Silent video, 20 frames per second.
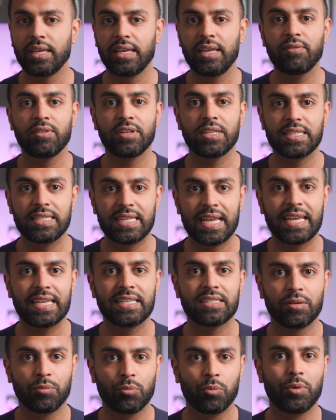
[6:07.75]
Even
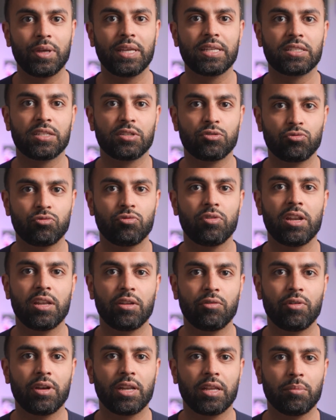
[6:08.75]
days and weeks is
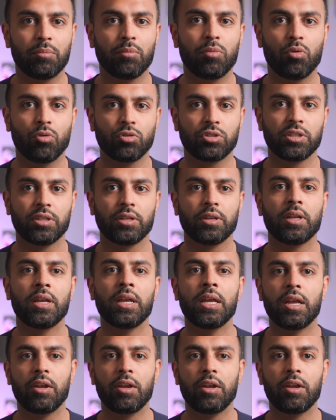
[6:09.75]
really, really important.